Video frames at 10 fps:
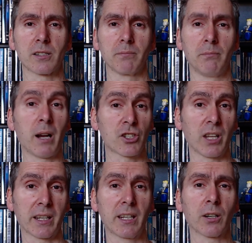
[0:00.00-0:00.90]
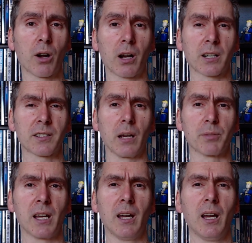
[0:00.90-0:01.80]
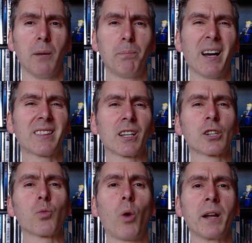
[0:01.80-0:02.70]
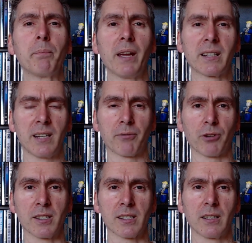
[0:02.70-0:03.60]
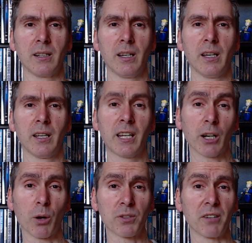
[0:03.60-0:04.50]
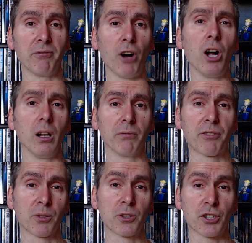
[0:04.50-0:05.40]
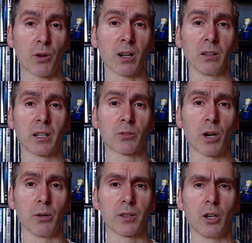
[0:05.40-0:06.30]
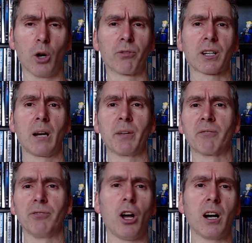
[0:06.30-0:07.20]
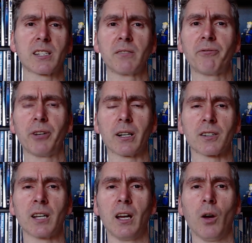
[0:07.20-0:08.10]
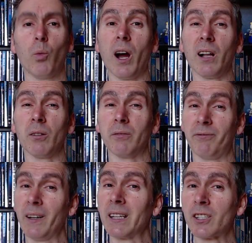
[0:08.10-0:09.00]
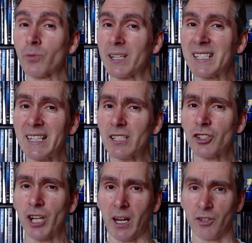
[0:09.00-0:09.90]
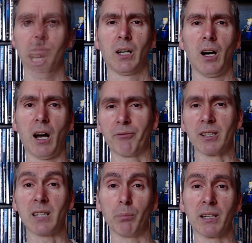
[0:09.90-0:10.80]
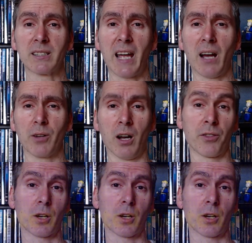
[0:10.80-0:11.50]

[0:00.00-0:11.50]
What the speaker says: much like hero archetypes, but there's one big difference. Heroes evolve through struggle and growth, overcoming flaws and fears, while villains resist change, often doubling down on their